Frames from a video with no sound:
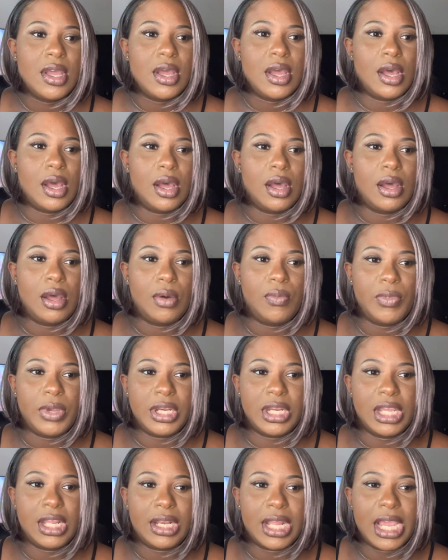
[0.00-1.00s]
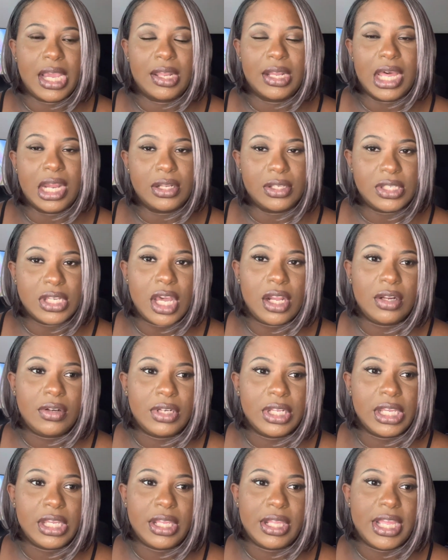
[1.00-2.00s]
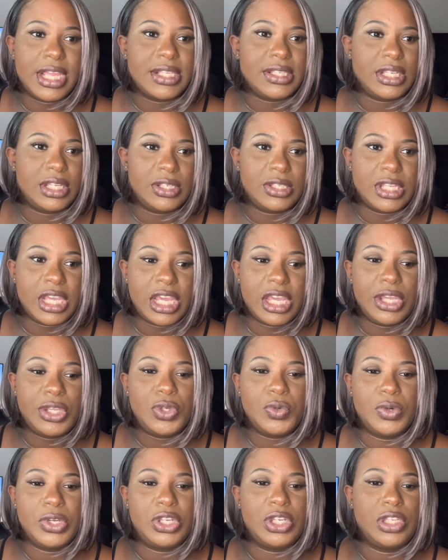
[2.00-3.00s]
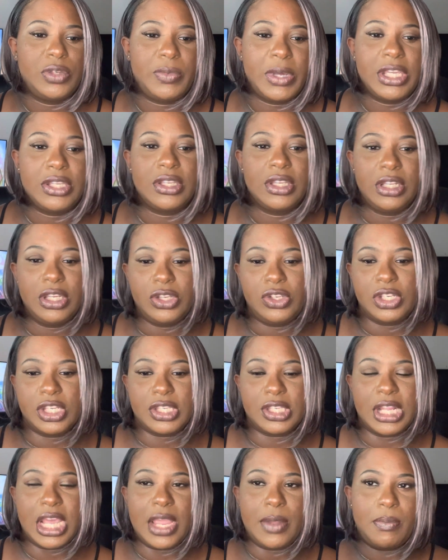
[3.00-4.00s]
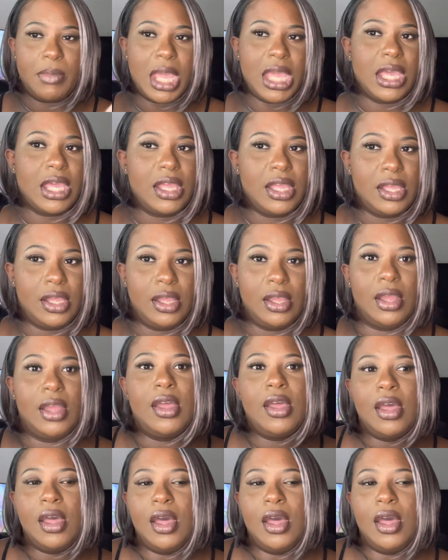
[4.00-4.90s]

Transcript: We did like a lot of tunneling and SSH, which is basically just like making